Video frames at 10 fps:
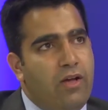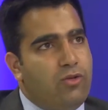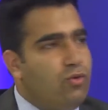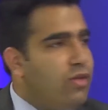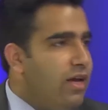
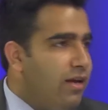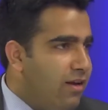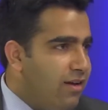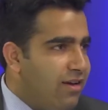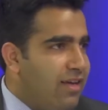So
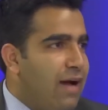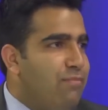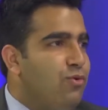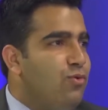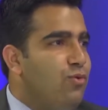they
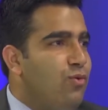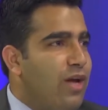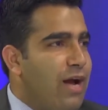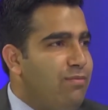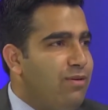kept two
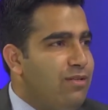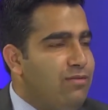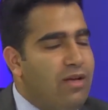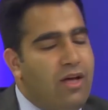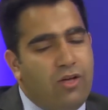capitals.